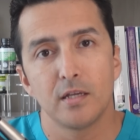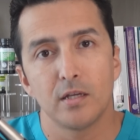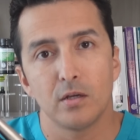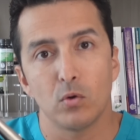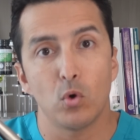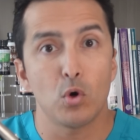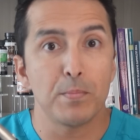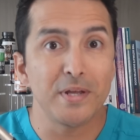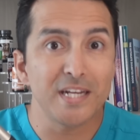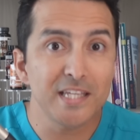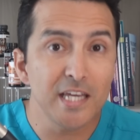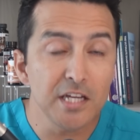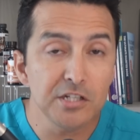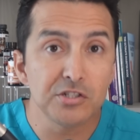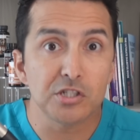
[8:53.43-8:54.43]
or
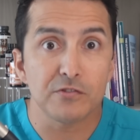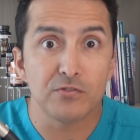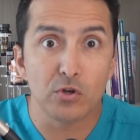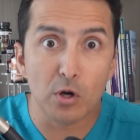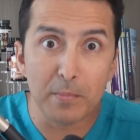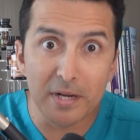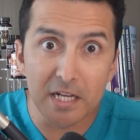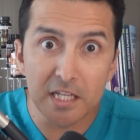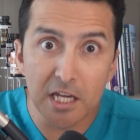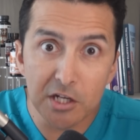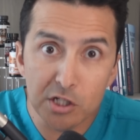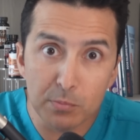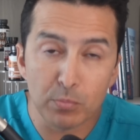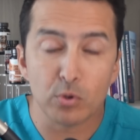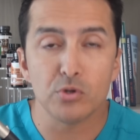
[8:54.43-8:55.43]
medications if you're a
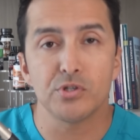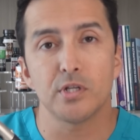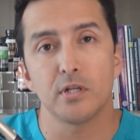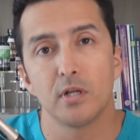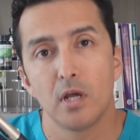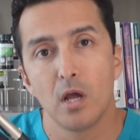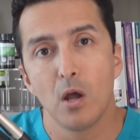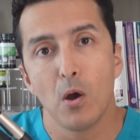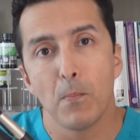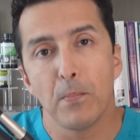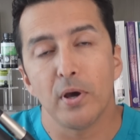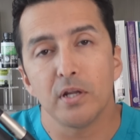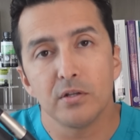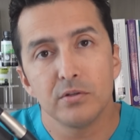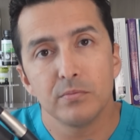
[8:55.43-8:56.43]
medication person.
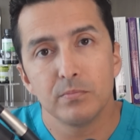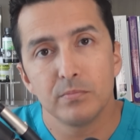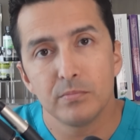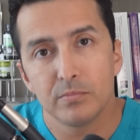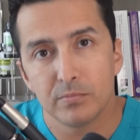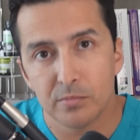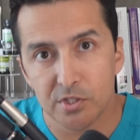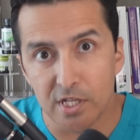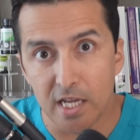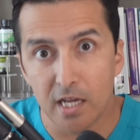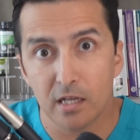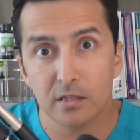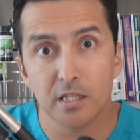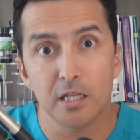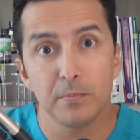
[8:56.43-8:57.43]
But stay
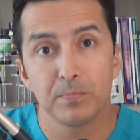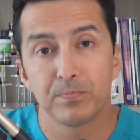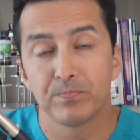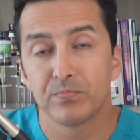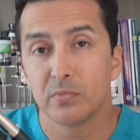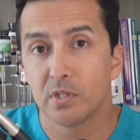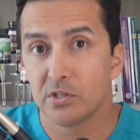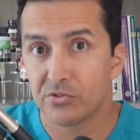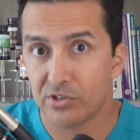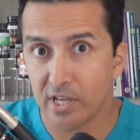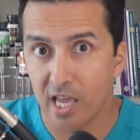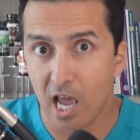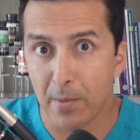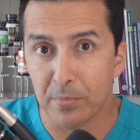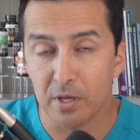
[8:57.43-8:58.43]
healthy, stay
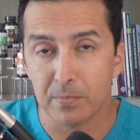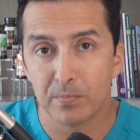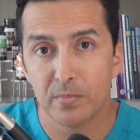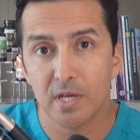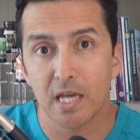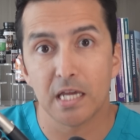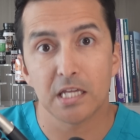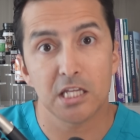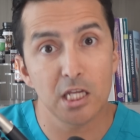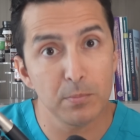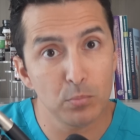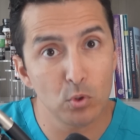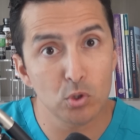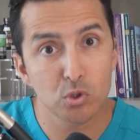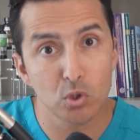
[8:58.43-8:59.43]
happy, and keep
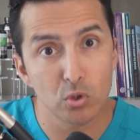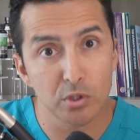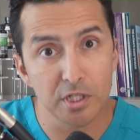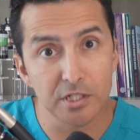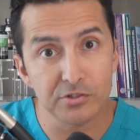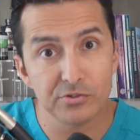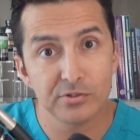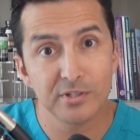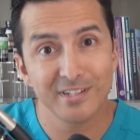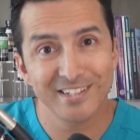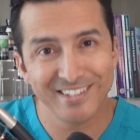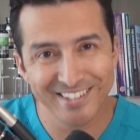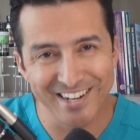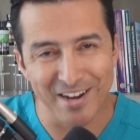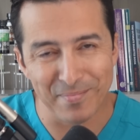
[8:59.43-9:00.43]
those cookies
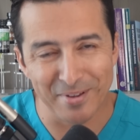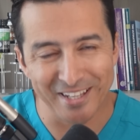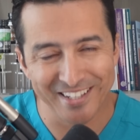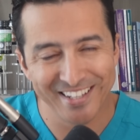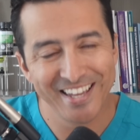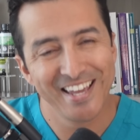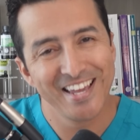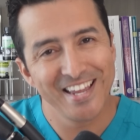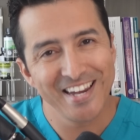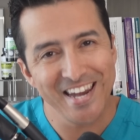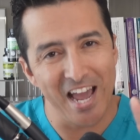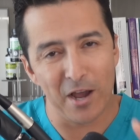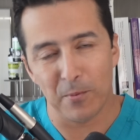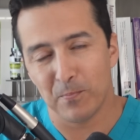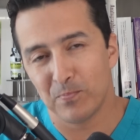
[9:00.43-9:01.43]
coming.
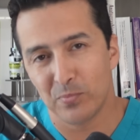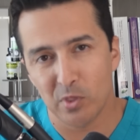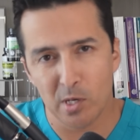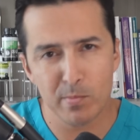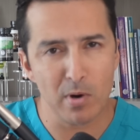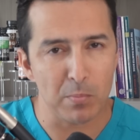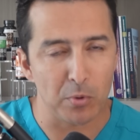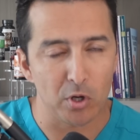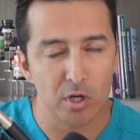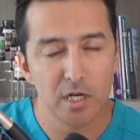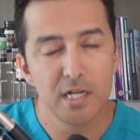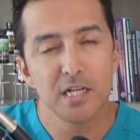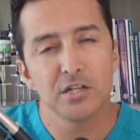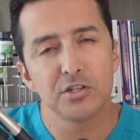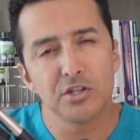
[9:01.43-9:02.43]
Now, remember,
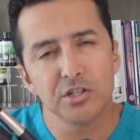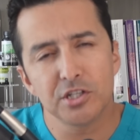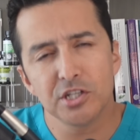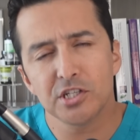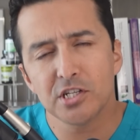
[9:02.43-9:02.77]
this is